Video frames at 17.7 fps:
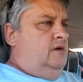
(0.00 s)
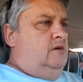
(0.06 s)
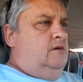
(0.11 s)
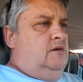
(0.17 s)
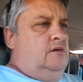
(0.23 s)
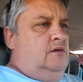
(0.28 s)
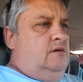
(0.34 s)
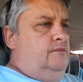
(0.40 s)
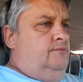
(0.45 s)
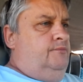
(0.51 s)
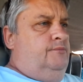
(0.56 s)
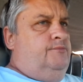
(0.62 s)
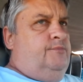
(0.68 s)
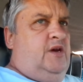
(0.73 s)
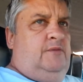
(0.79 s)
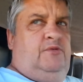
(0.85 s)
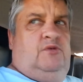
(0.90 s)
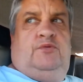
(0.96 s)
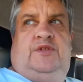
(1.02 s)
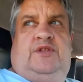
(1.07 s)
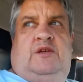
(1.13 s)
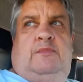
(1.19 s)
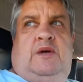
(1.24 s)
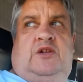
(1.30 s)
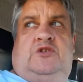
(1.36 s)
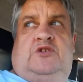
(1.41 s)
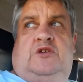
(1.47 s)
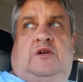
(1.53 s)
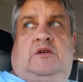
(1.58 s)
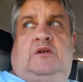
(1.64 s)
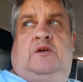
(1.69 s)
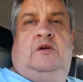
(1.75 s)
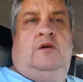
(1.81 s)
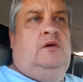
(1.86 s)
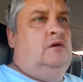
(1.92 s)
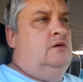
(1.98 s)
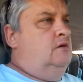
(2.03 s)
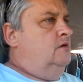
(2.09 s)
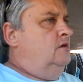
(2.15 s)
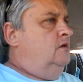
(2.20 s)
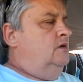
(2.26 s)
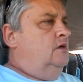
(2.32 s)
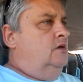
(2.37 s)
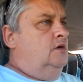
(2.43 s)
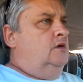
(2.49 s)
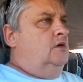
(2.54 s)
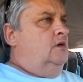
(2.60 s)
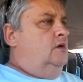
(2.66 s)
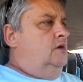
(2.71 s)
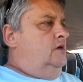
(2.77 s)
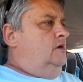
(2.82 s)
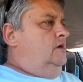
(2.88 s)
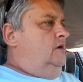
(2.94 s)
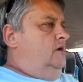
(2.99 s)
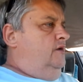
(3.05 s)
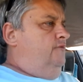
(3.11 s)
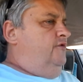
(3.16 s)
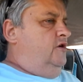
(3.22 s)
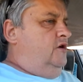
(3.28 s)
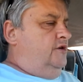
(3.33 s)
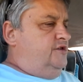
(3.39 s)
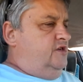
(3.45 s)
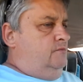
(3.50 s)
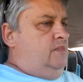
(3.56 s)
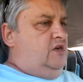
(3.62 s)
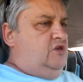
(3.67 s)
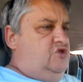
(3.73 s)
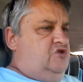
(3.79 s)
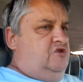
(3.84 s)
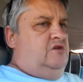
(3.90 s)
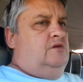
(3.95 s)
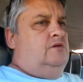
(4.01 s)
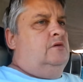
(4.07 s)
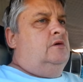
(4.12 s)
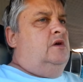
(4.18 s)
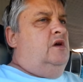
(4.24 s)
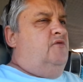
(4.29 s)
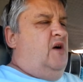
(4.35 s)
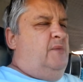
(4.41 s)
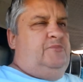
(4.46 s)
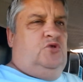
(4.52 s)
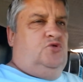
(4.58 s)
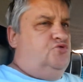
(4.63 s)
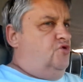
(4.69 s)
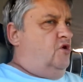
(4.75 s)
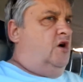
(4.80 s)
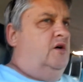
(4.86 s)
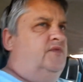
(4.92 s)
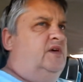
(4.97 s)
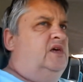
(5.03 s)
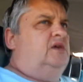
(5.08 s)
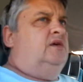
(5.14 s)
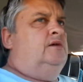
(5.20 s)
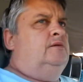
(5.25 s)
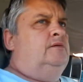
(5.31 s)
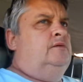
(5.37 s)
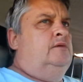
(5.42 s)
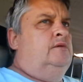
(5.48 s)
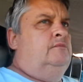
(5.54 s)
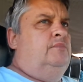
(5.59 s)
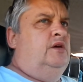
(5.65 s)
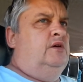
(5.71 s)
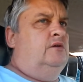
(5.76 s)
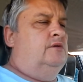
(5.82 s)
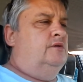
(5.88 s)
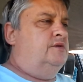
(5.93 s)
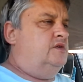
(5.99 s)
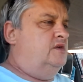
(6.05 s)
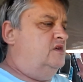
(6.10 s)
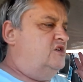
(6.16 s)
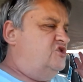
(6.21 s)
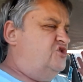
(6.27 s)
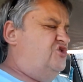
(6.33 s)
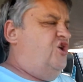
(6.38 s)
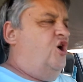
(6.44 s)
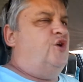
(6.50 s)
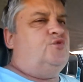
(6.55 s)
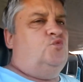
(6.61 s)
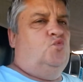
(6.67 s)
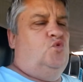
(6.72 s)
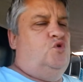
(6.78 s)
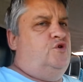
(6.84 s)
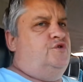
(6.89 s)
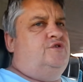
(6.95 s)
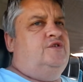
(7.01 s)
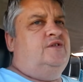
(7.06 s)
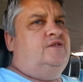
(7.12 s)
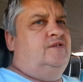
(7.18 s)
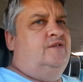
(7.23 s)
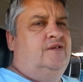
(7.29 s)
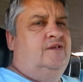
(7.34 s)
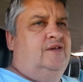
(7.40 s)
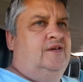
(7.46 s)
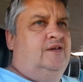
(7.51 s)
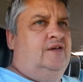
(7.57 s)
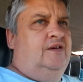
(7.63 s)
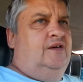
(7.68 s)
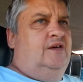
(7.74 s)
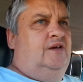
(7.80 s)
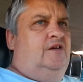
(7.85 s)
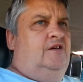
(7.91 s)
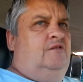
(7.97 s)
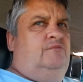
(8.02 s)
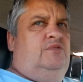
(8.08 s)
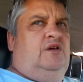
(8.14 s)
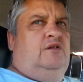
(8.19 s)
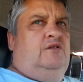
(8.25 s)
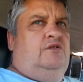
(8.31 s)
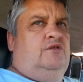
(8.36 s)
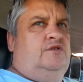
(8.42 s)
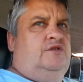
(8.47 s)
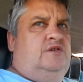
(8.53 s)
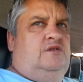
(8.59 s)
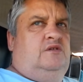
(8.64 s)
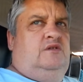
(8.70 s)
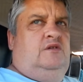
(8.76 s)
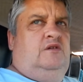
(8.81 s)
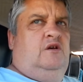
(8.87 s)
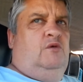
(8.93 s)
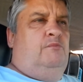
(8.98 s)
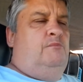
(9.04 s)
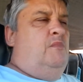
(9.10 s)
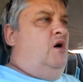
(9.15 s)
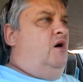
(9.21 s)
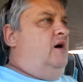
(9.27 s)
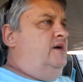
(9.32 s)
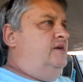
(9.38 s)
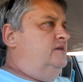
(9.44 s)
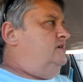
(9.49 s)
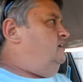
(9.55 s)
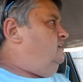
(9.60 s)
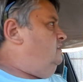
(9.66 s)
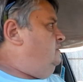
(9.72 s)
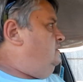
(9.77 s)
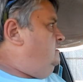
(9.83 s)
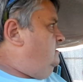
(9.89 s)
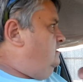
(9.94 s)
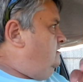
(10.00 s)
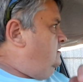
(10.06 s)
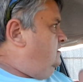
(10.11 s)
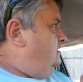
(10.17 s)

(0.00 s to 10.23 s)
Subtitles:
I mean, people with dementia, if you've got dementia, give up your driving, because it's not worth it, because your mind